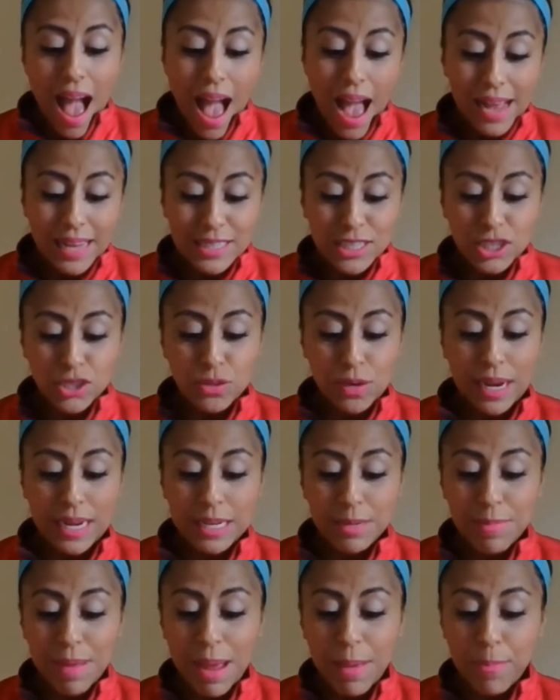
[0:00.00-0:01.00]
I
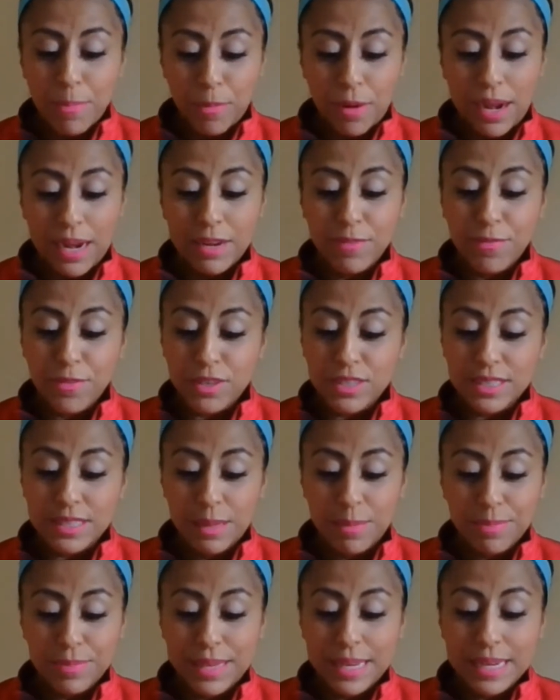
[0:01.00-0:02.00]
strained my brain for
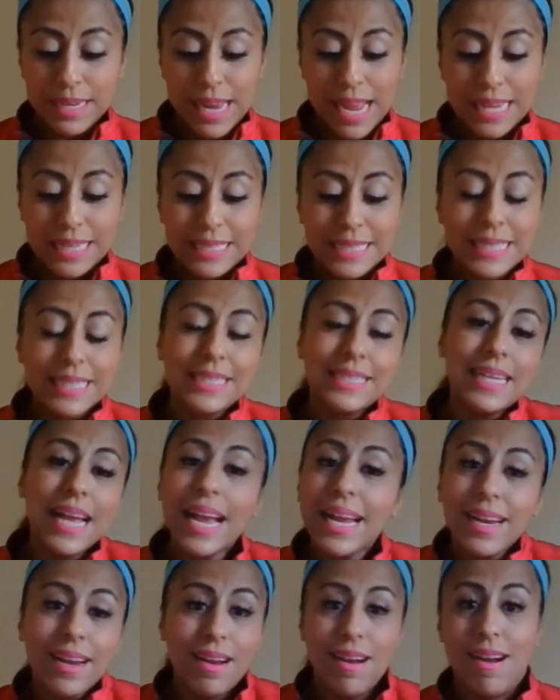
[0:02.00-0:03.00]
something nice to
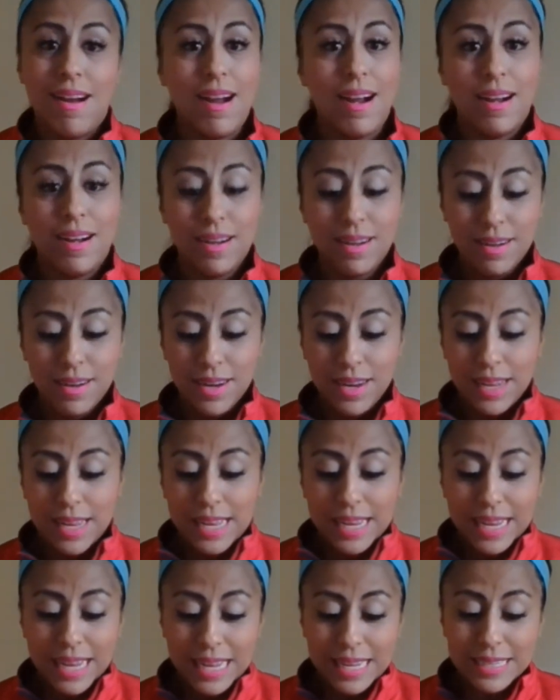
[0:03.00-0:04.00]
say to her,
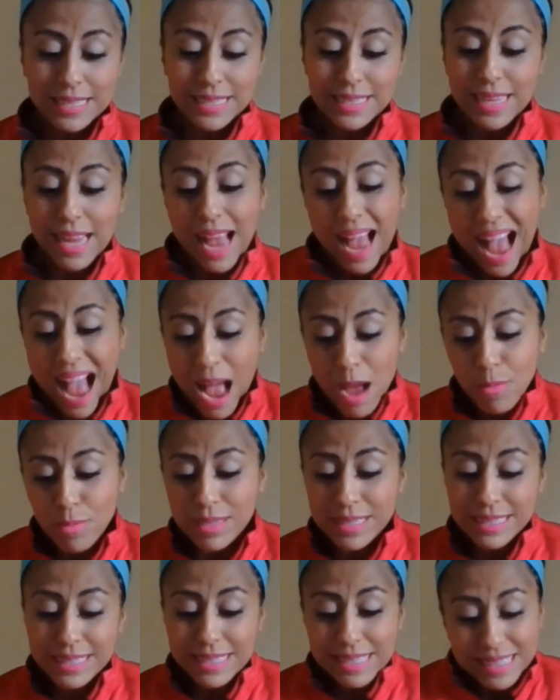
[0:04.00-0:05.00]
'cause I
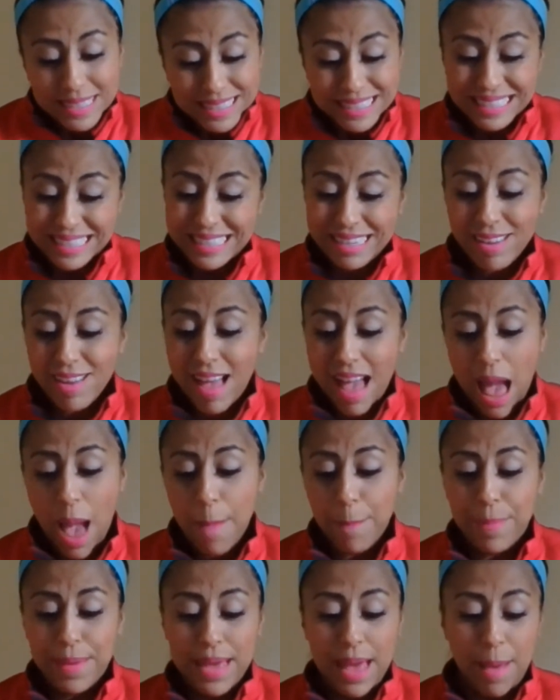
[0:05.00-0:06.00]
was still
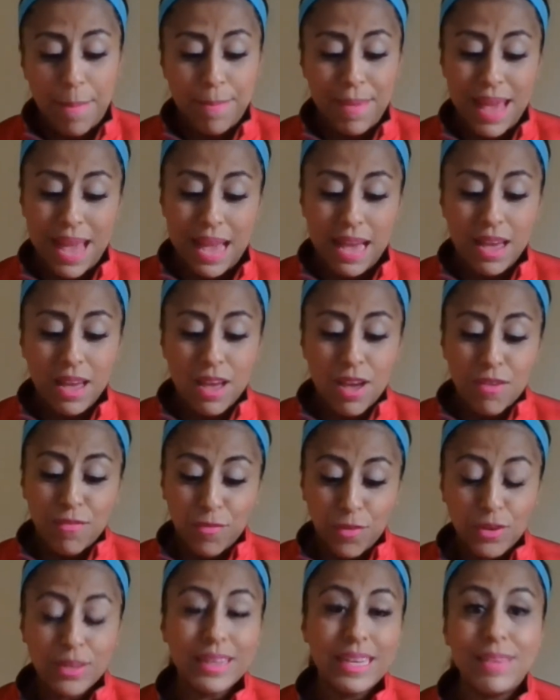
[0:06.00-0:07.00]
happy at May
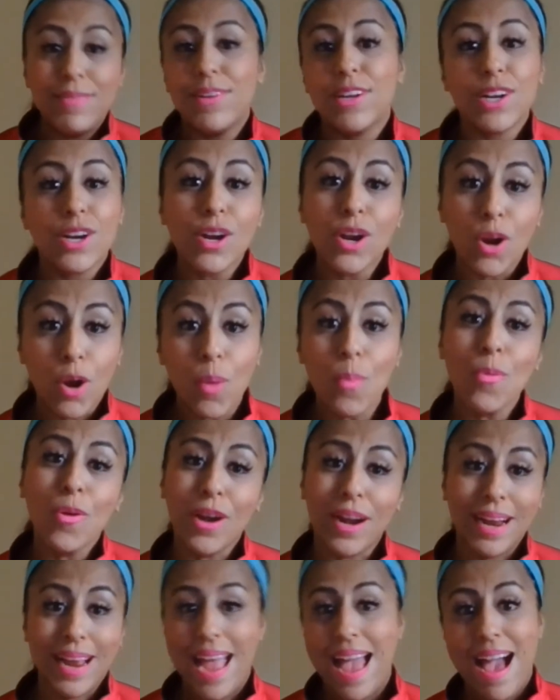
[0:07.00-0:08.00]
for leaving her
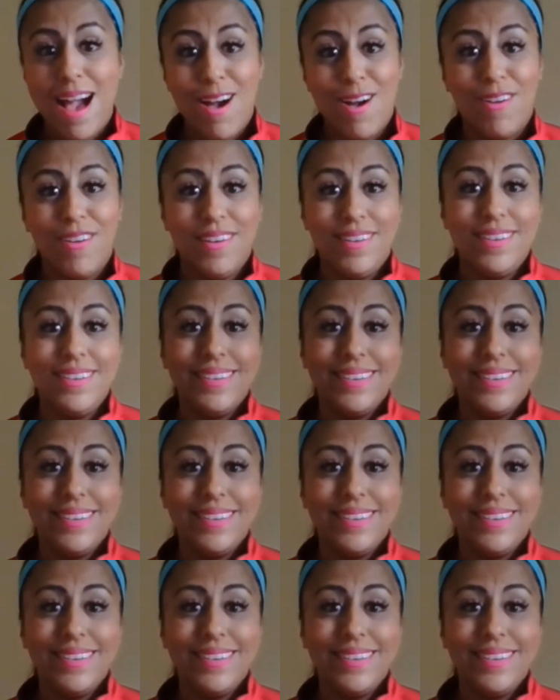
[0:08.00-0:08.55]
homework out.